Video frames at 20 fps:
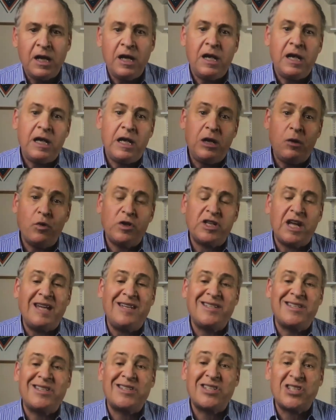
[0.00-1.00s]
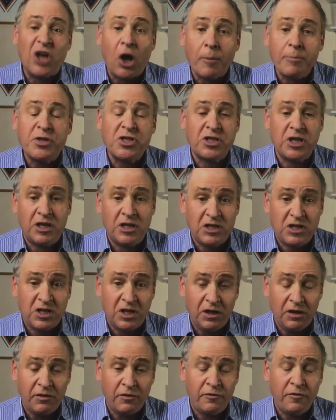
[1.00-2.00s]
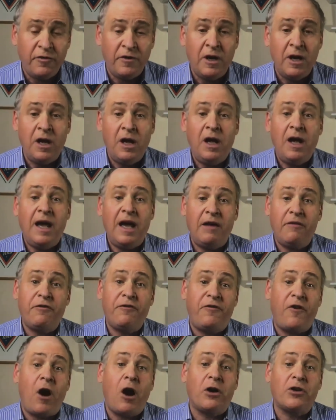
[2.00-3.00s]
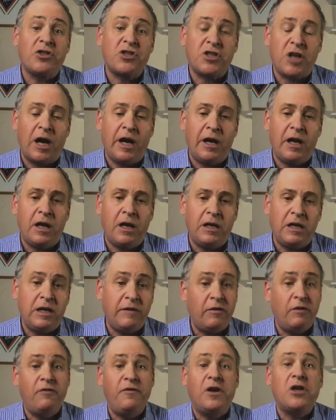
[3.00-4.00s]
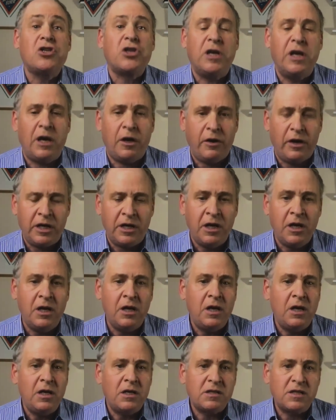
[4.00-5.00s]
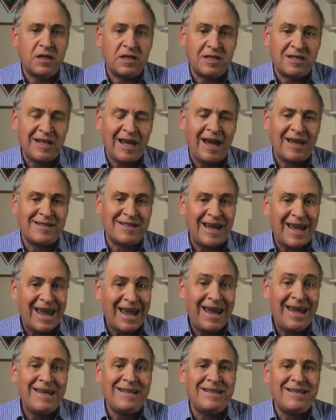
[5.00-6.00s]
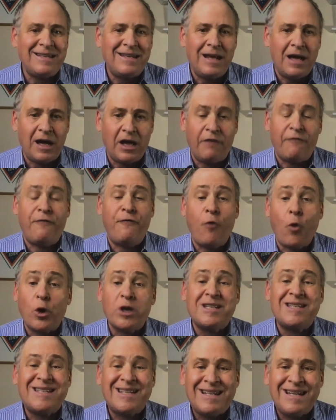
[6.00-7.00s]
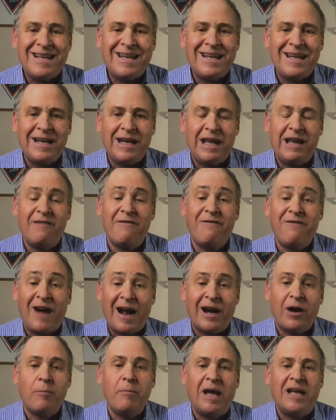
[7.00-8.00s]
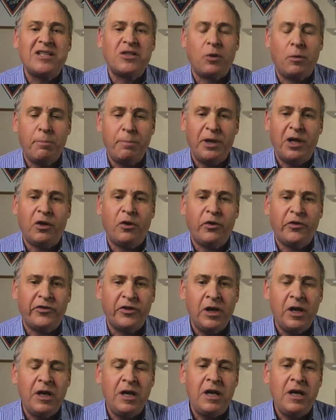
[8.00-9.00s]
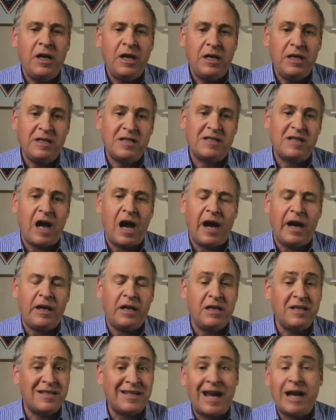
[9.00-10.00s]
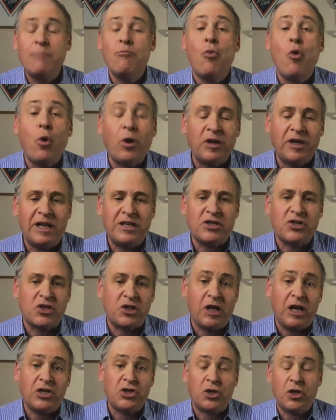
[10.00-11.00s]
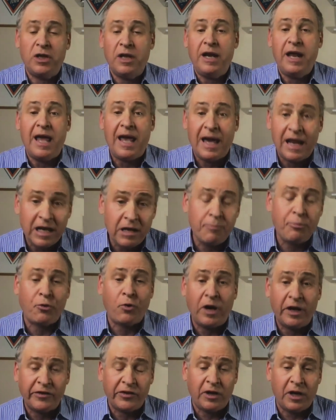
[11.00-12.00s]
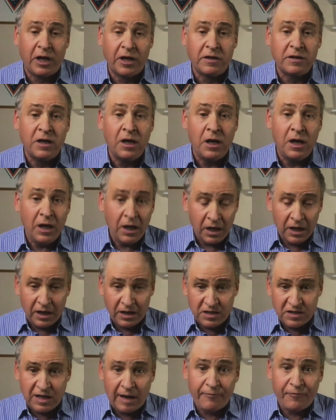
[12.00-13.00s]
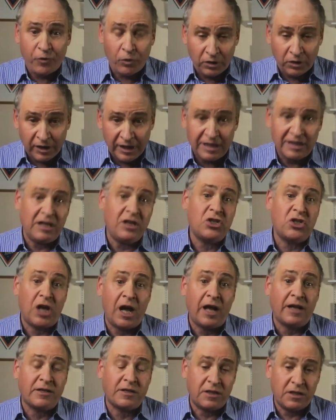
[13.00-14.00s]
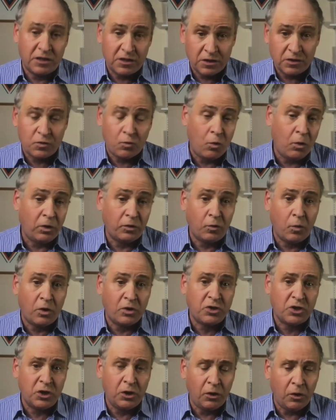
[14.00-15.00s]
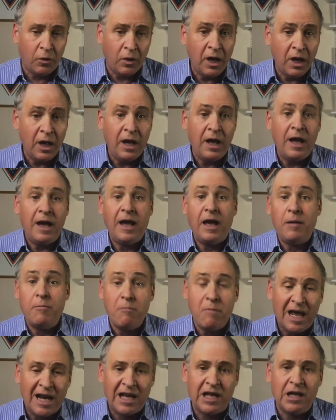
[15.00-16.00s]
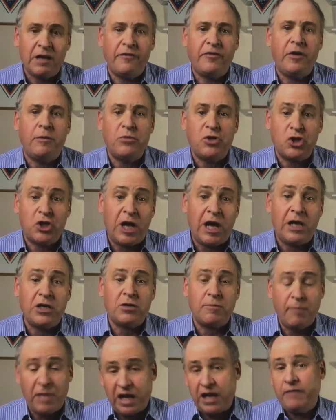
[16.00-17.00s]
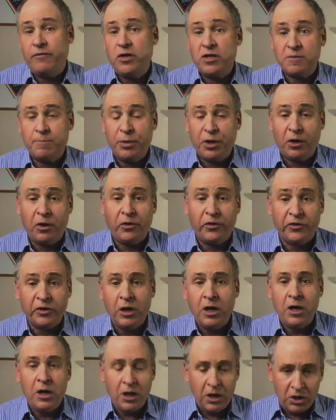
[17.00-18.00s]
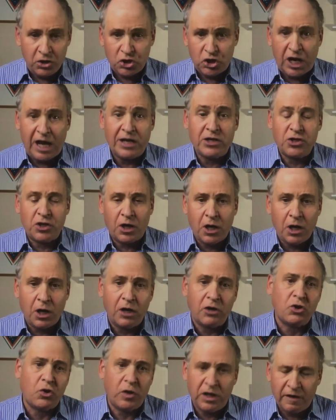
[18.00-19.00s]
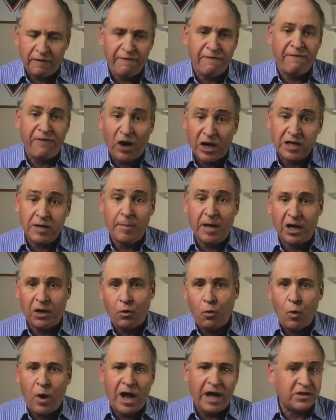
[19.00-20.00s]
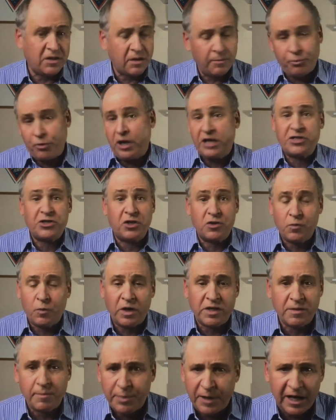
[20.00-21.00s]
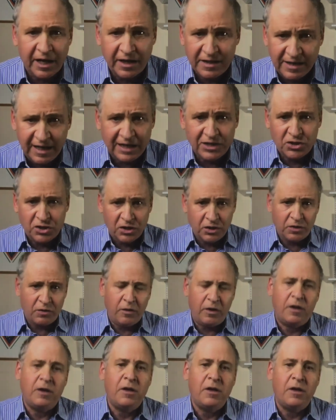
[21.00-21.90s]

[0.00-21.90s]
he was a substantive and far-sighted, even visionary success. Eight, uh, 14 environmental bills he signed. He signed more legislation than any president except for Lyndon Johnson since World War II. And many of them changed, many of these bills changed the country in fundamental ways. The press just wasn't paying attention to it.